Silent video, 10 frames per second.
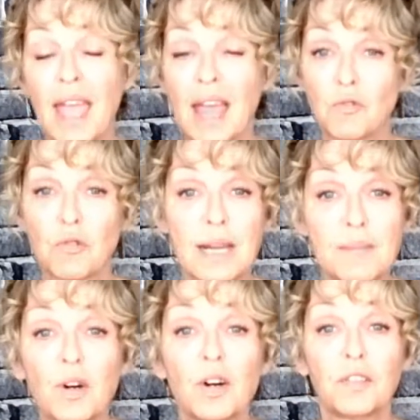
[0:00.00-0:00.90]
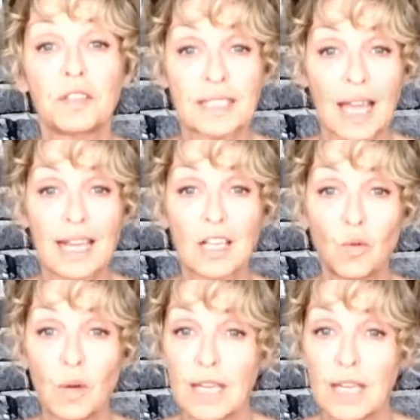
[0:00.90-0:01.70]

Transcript: and rebirth cycle we